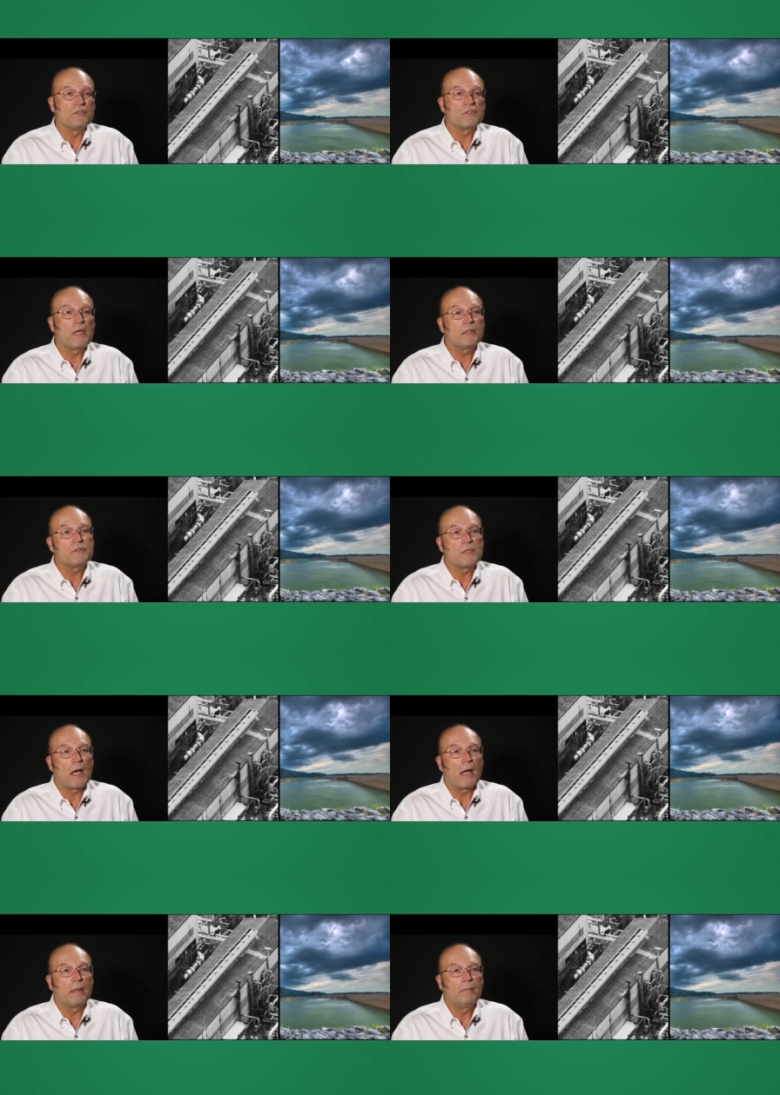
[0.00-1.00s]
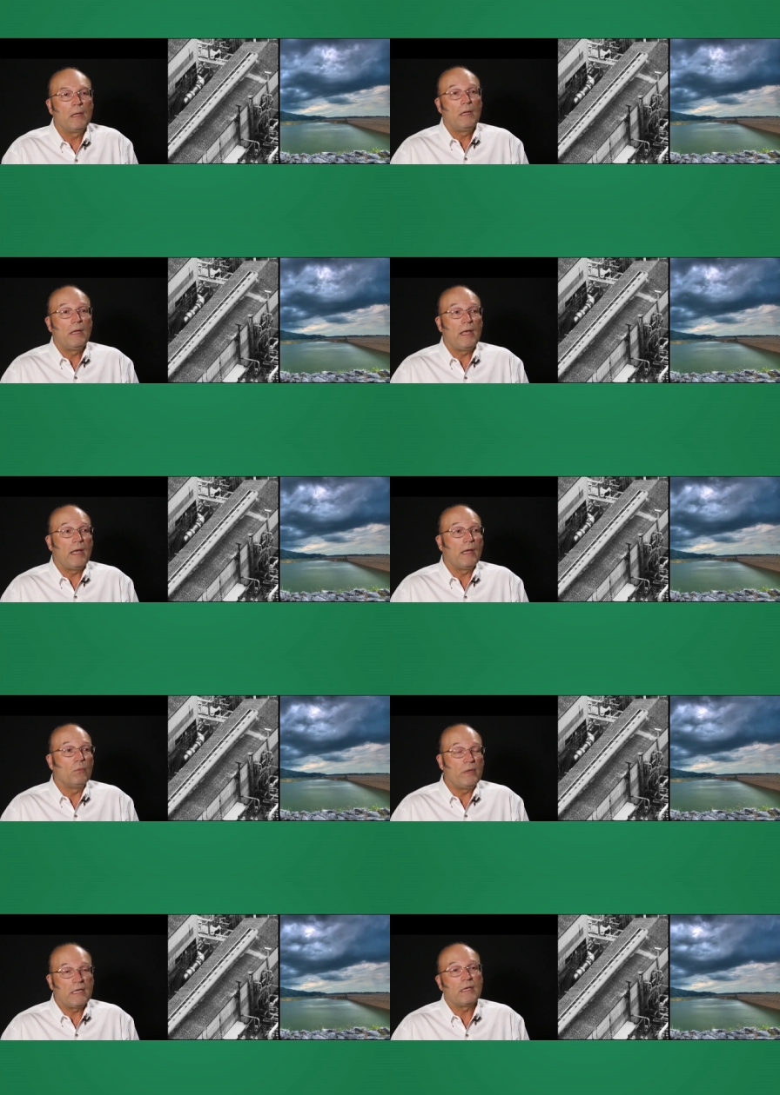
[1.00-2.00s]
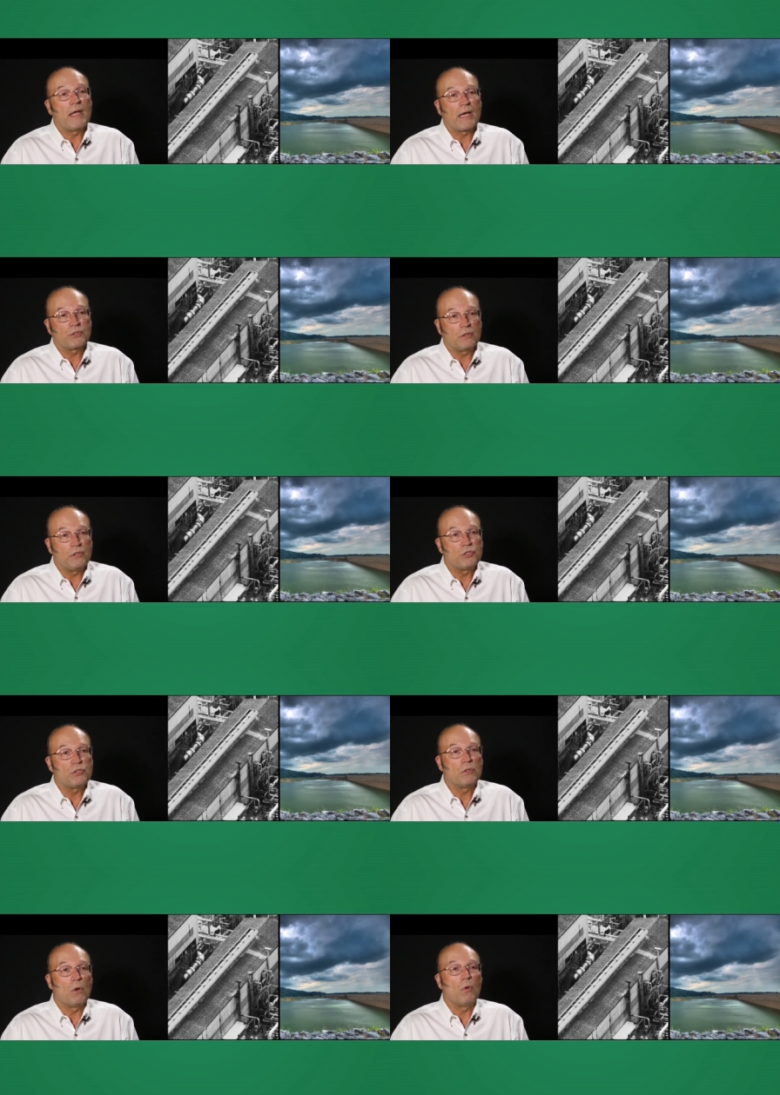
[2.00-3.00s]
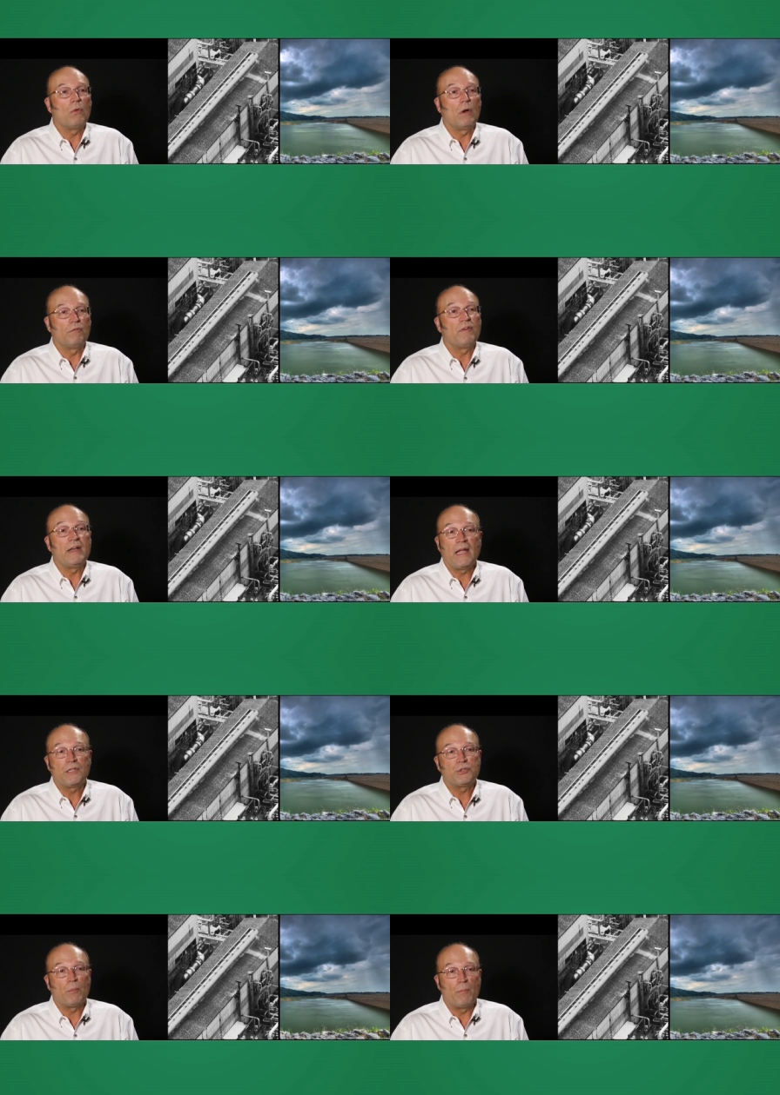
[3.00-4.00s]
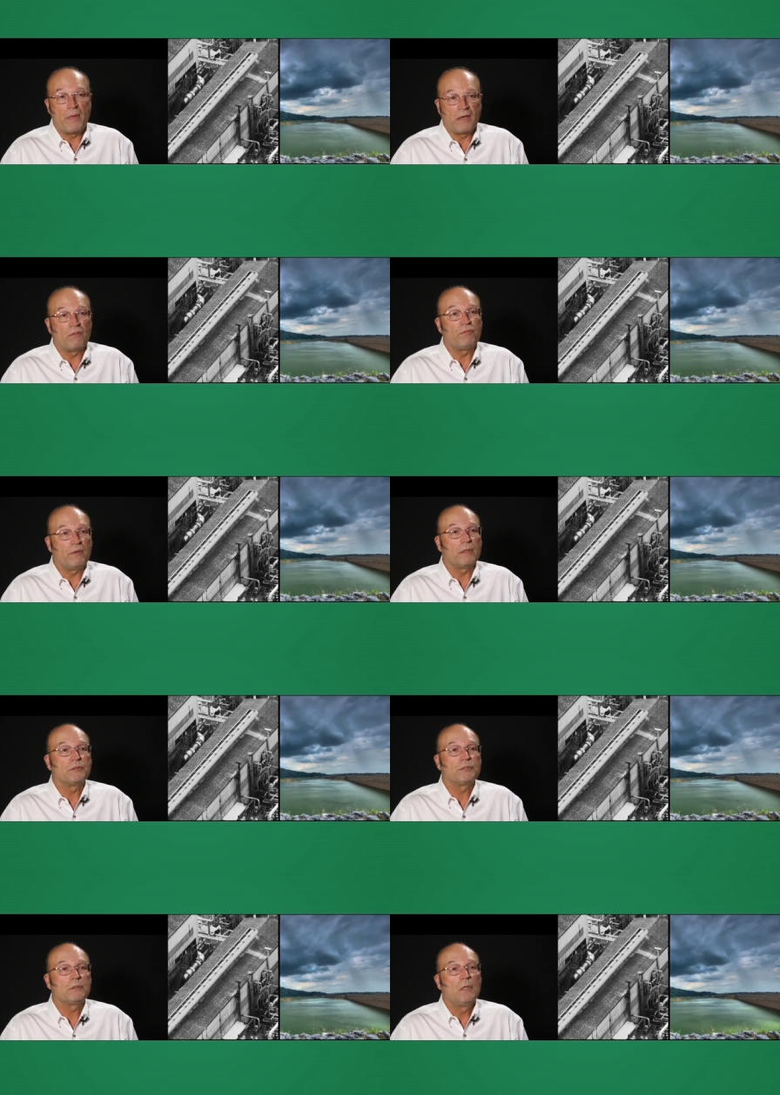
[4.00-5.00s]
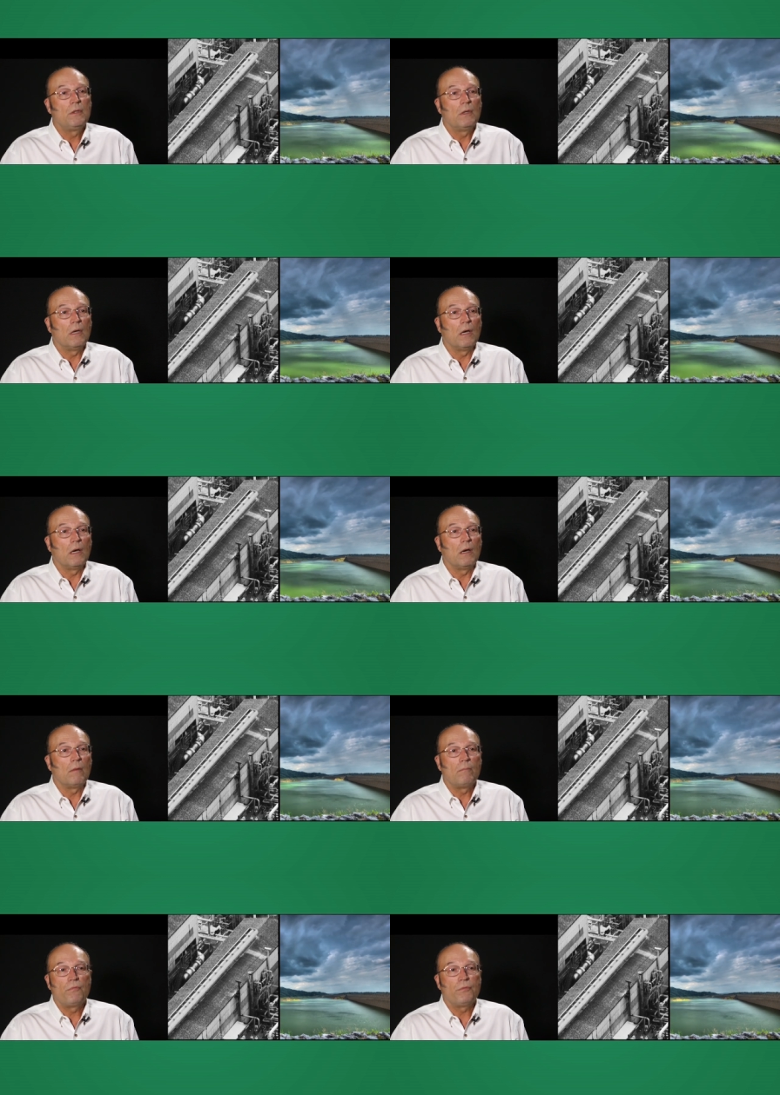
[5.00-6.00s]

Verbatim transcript: and cents on, and we can actually show uh, financial benefits uh,